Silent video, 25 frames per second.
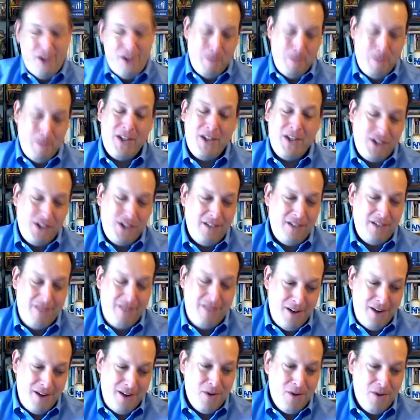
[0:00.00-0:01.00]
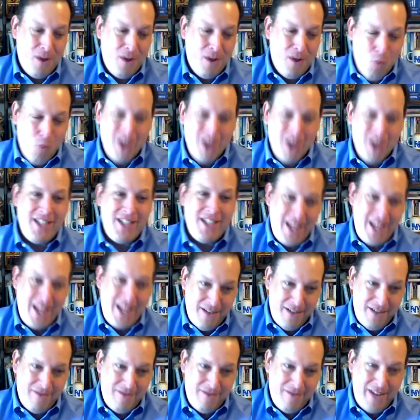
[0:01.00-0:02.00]
because a 1 in
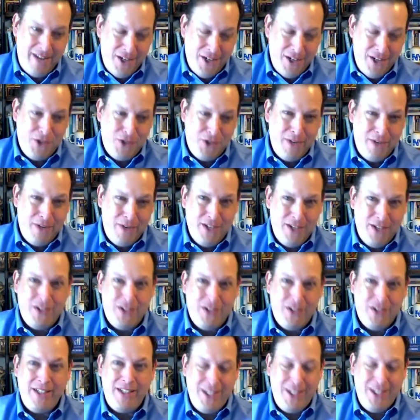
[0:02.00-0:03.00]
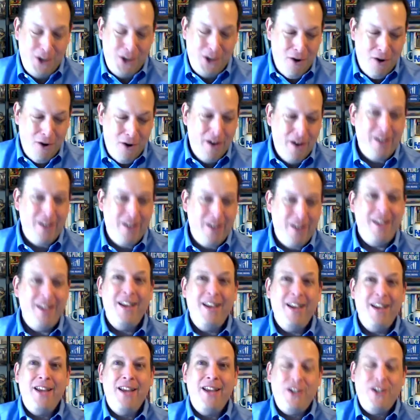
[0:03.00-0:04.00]
10 industry is hard.
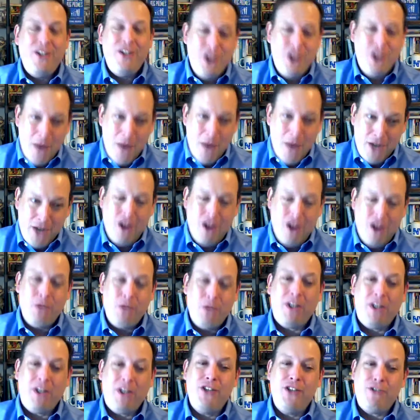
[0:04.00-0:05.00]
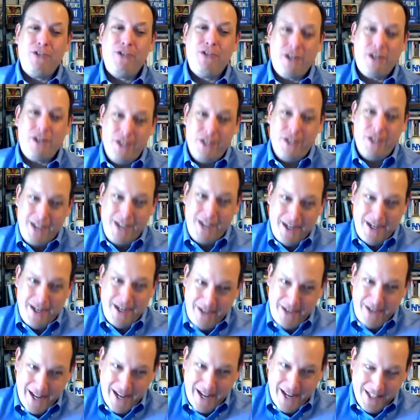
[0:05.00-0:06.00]
You go out onto a construction site
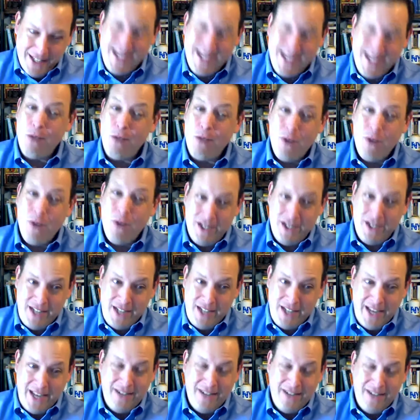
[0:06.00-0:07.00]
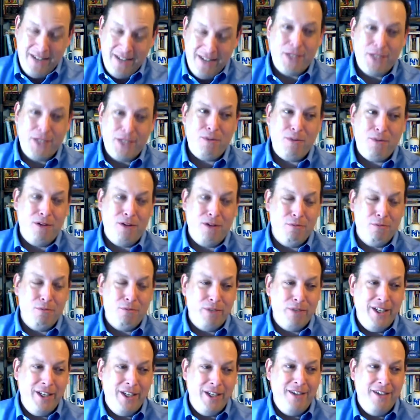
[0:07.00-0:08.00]
and it's not 1 in 10, it's
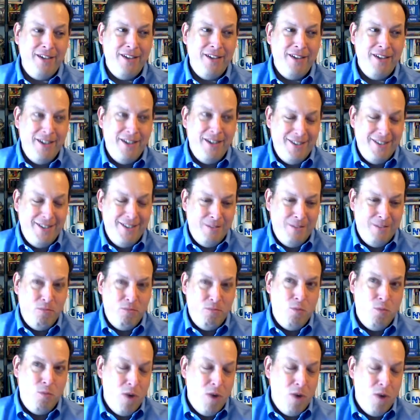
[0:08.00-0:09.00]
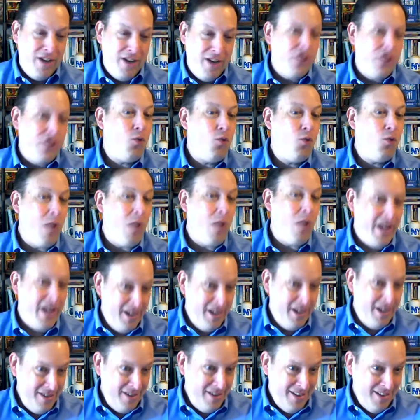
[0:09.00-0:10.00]
probably 1 in
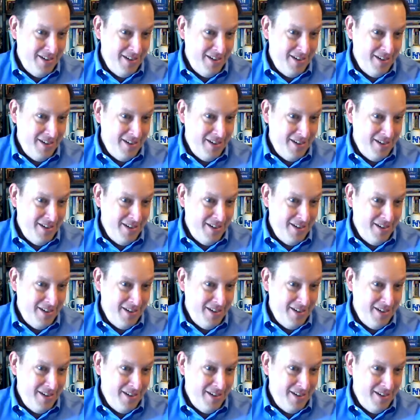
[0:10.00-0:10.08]
20